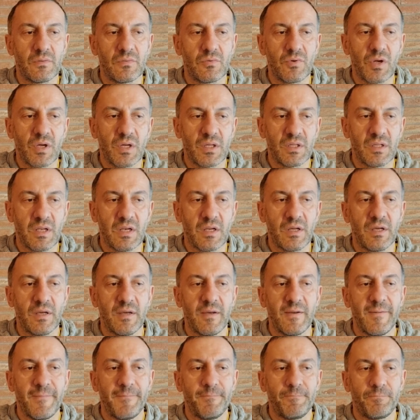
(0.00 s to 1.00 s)
greatly
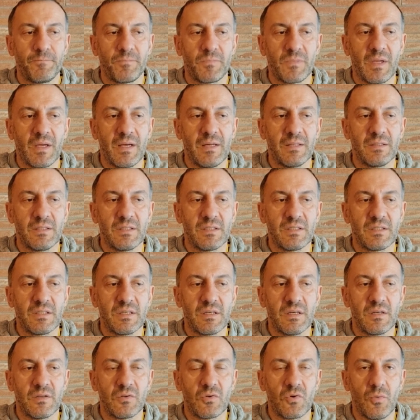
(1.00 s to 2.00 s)

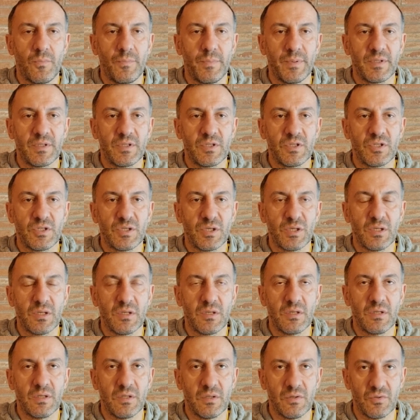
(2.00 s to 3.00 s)
understand
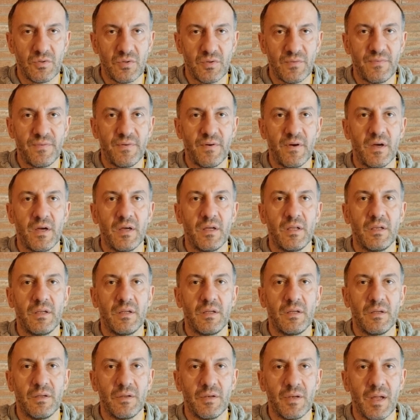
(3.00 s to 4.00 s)
competition, define
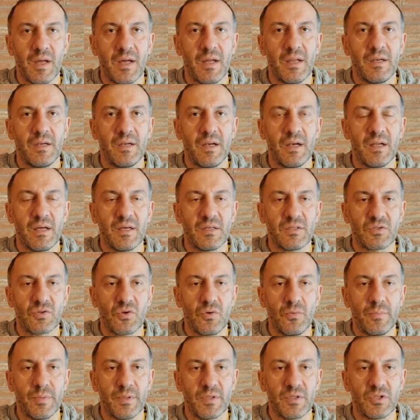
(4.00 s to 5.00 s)
and analyze
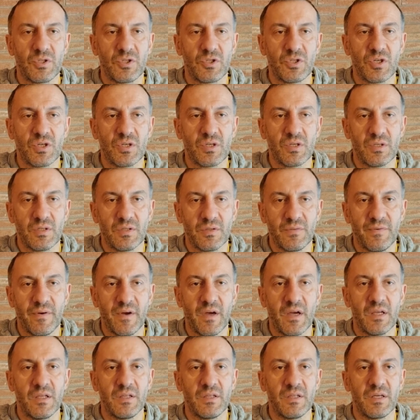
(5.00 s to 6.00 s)
competition, and
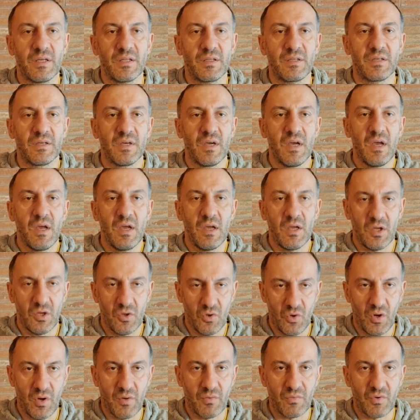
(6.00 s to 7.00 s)
find that
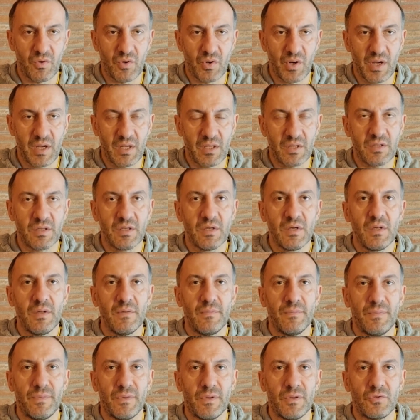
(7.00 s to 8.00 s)
you have great
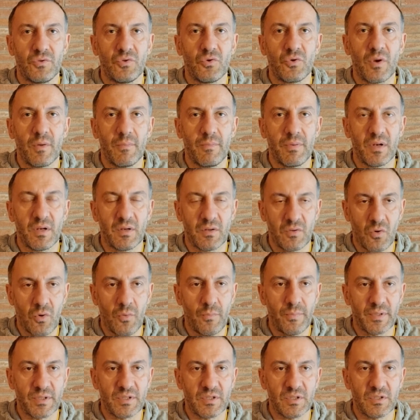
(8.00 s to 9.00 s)
durable
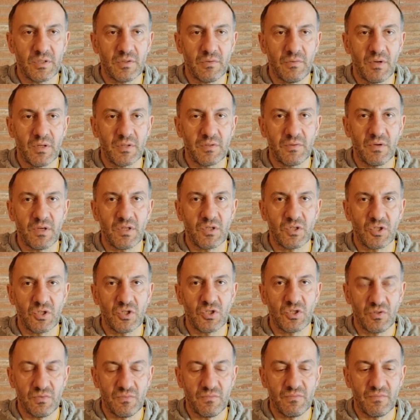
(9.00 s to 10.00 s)
competitive
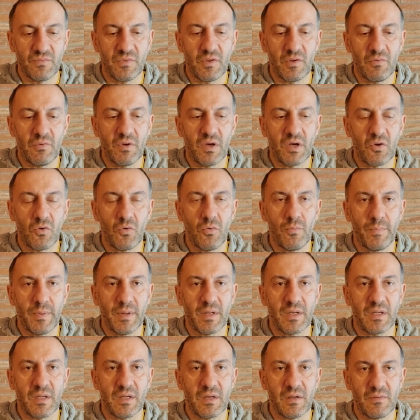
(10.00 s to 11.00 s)
advantage in one
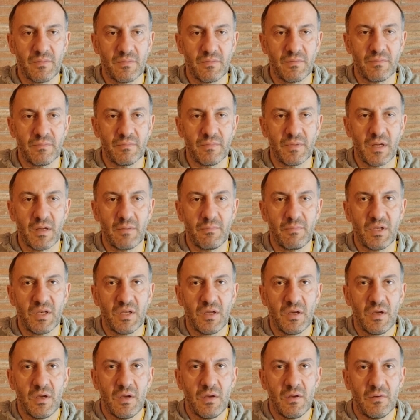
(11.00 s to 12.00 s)
company, I mean,
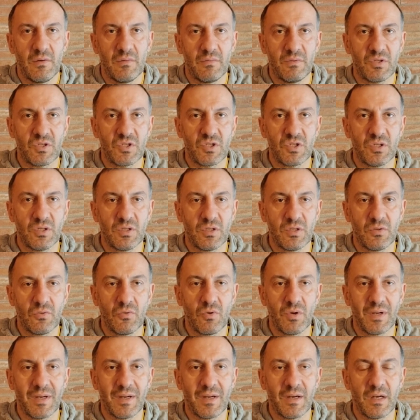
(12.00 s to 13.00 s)
which
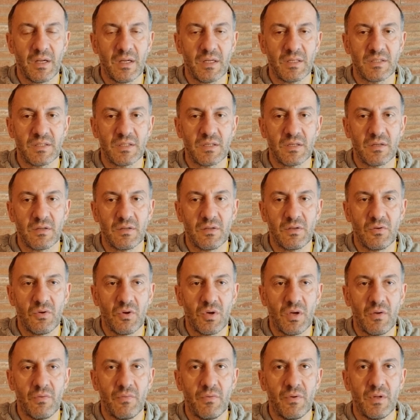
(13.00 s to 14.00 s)
you analyzing, you
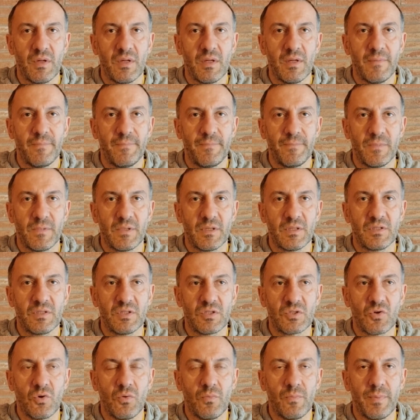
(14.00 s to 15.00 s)
have
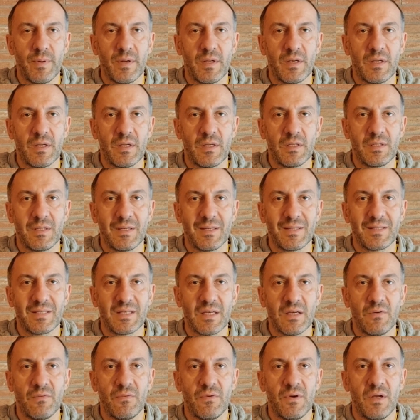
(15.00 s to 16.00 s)
this company that
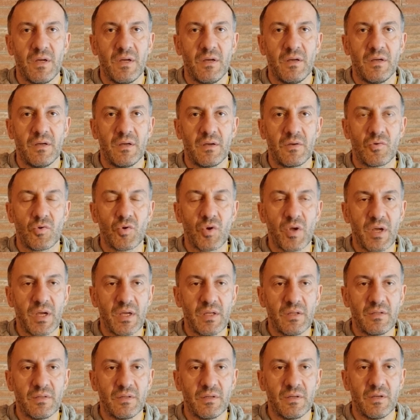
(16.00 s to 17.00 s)
have a
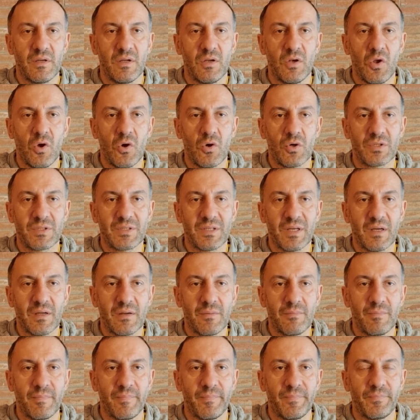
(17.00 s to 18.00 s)
great
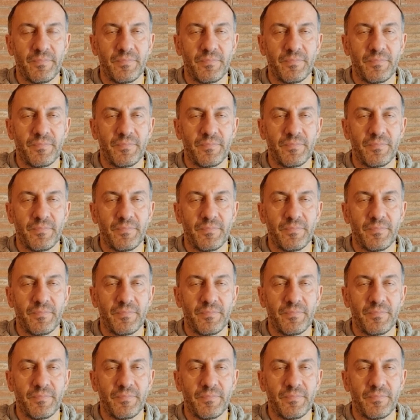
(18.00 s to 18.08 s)
long-term